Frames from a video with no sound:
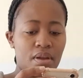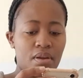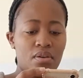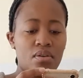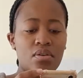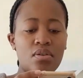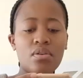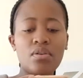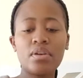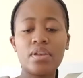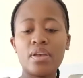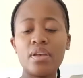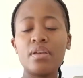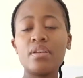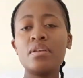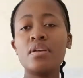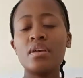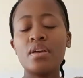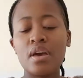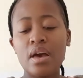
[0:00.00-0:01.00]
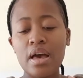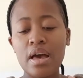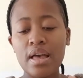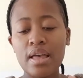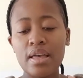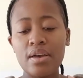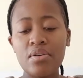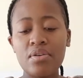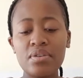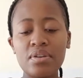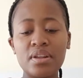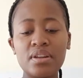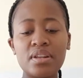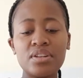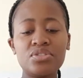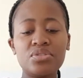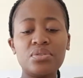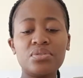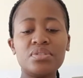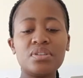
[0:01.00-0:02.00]
Oh, okay. I ordered a
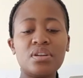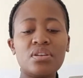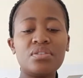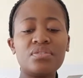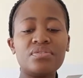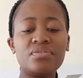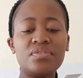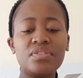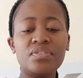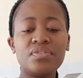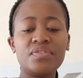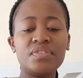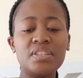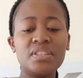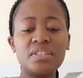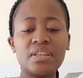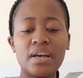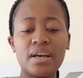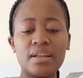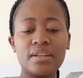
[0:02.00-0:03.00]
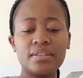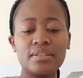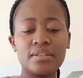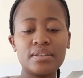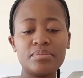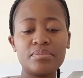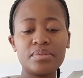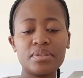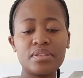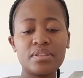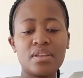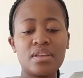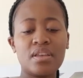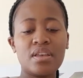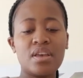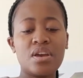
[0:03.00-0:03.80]
total of 15 items.